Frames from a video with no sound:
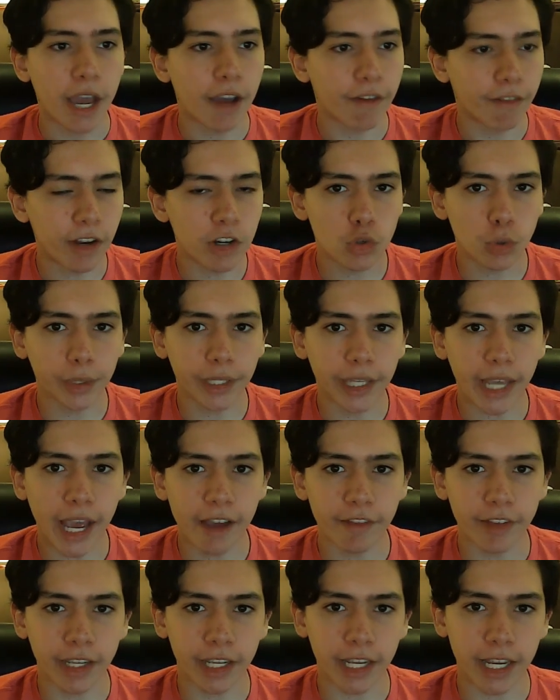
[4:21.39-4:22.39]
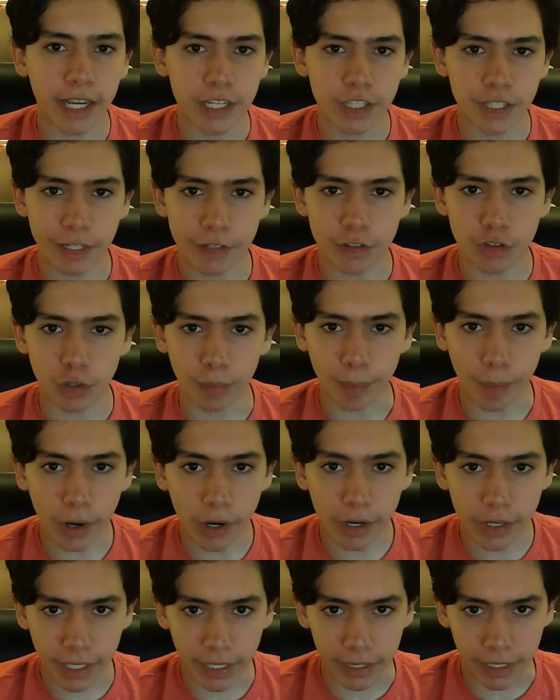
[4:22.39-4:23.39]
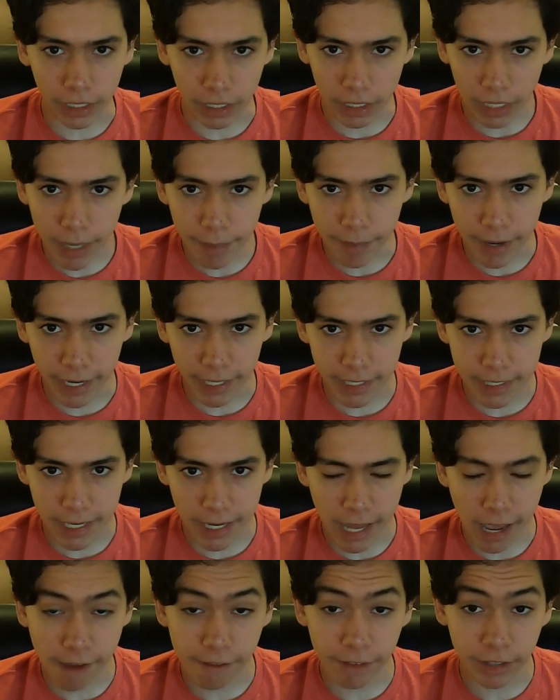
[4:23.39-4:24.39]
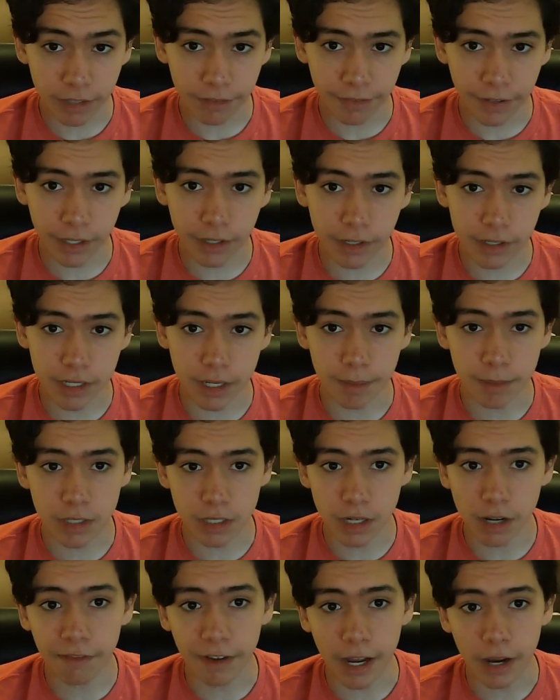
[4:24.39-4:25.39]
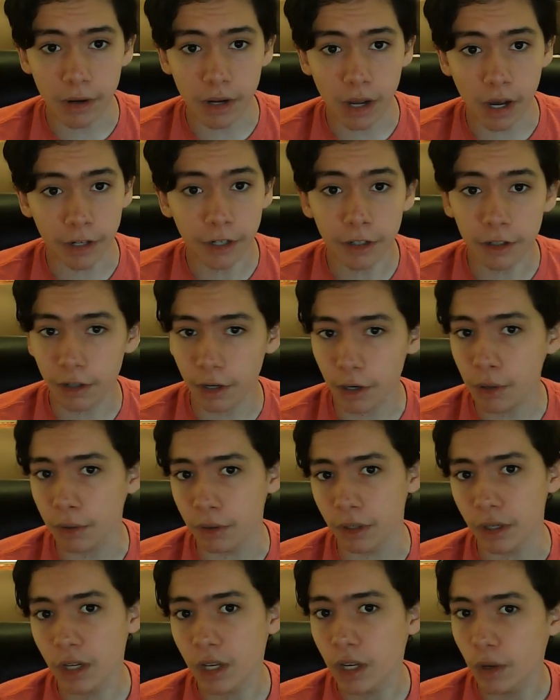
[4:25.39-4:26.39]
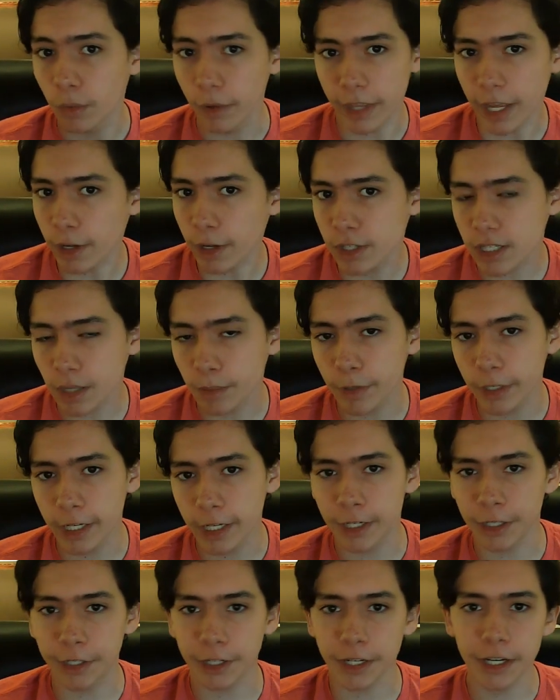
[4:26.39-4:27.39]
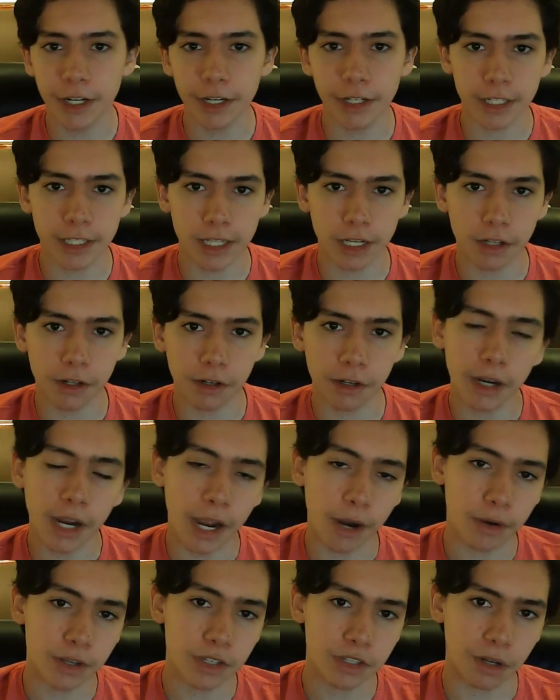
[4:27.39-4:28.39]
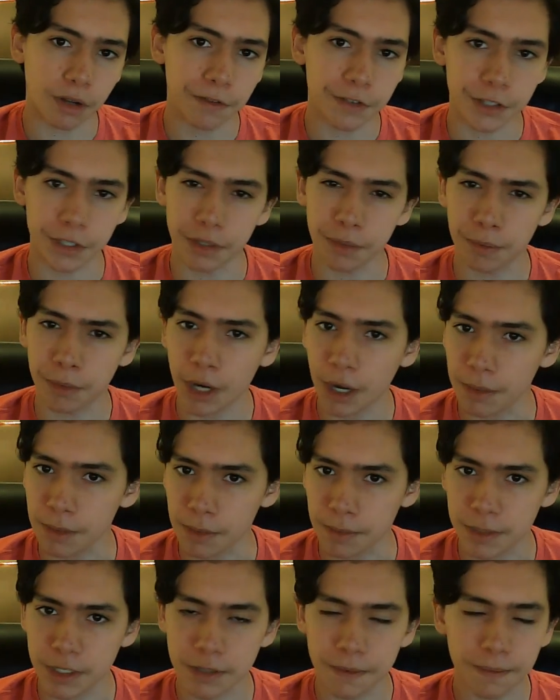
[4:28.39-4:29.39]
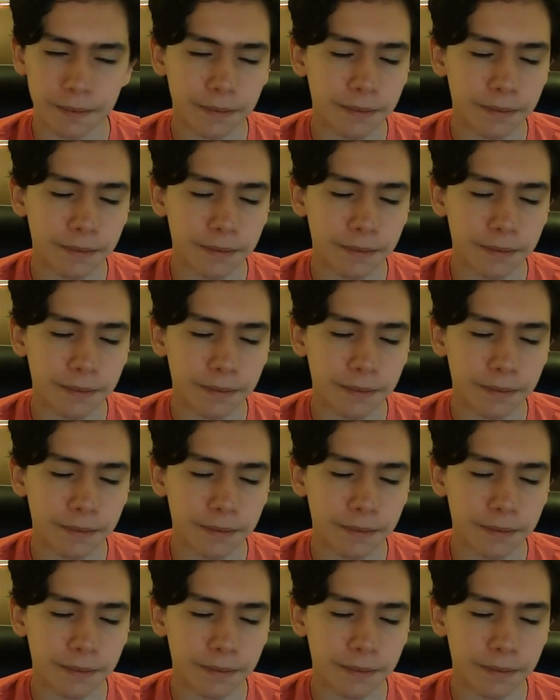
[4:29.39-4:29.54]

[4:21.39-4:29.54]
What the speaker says: eventually having a central part in the climax and having to figure some stuff out on her own, without someone in her ear to tell her how to solve certain problems.